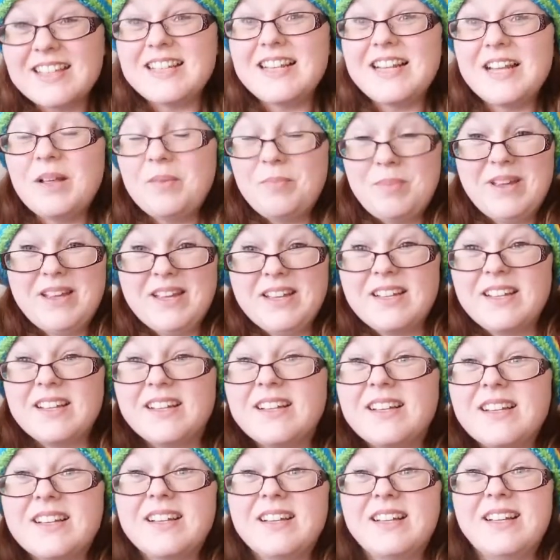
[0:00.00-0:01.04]
little
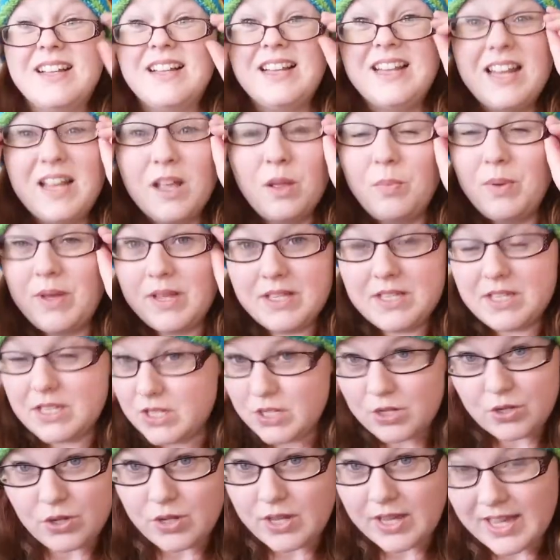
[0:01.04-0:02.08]
bit
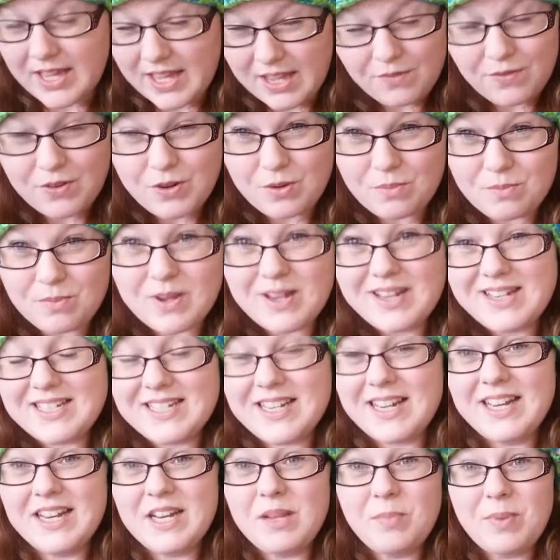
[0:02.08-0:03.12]
snug even on my
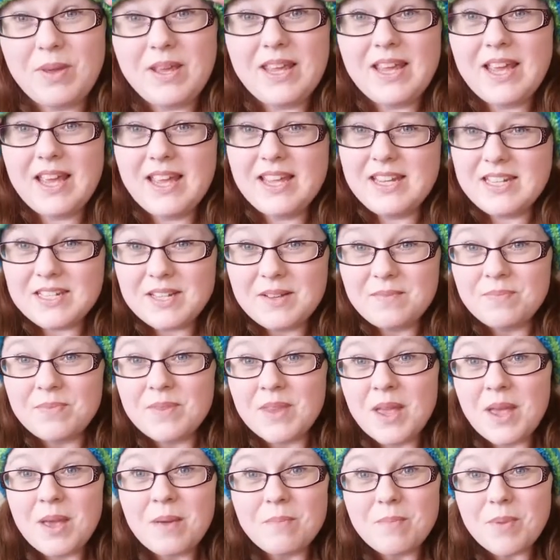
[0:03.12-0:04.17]
tiny pea head,
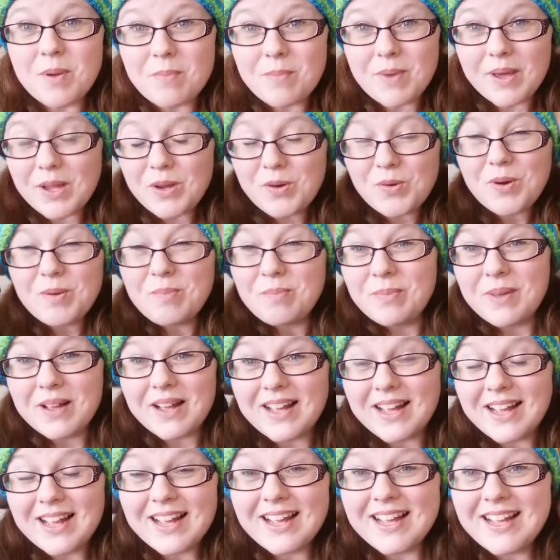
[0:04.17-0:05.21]
but my
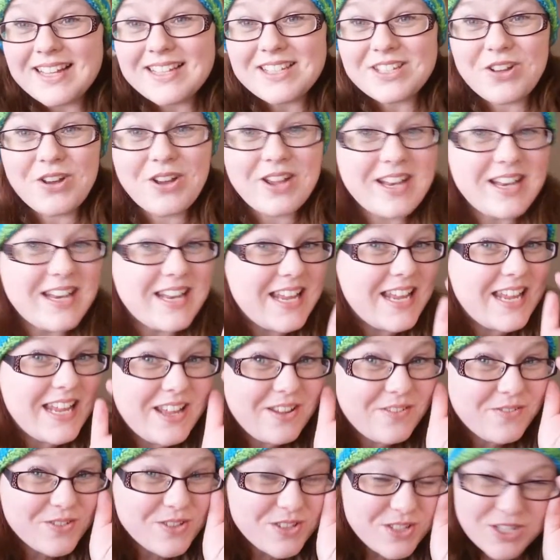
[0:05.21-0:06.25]
grandma has got an
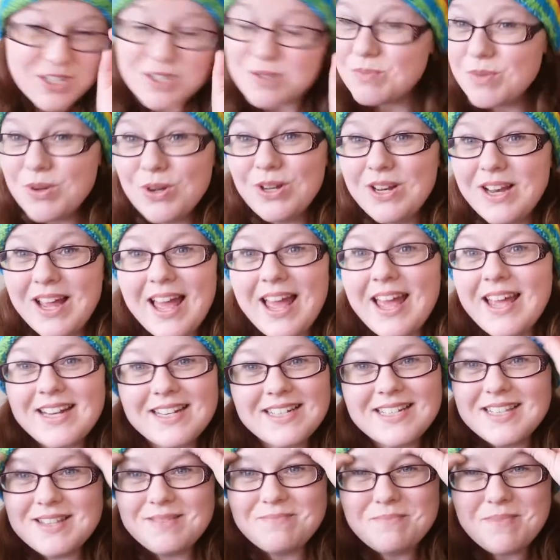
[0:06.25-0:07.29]
even smaller
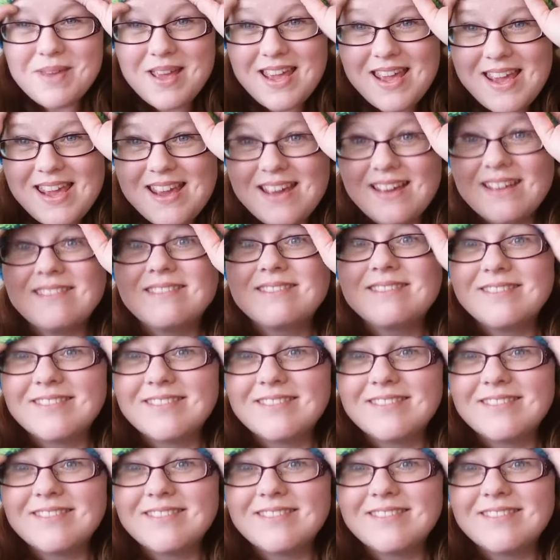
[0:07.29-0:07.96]
head than me.